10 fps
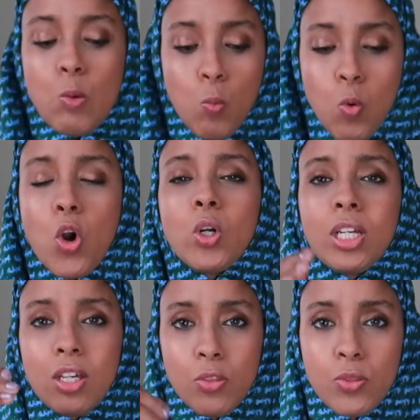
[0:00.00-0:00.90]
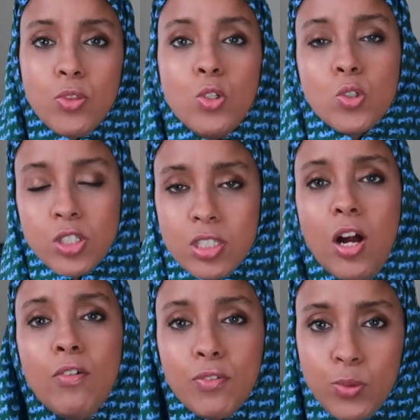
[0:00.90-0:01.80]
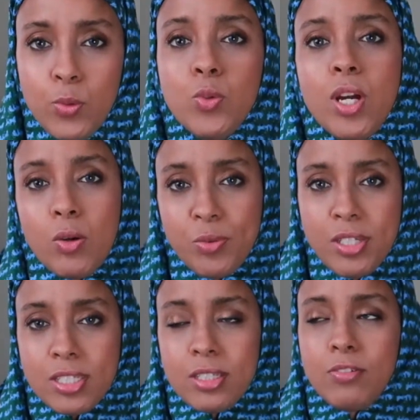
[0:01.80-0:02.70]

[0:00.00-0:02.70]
work yourself through that risk.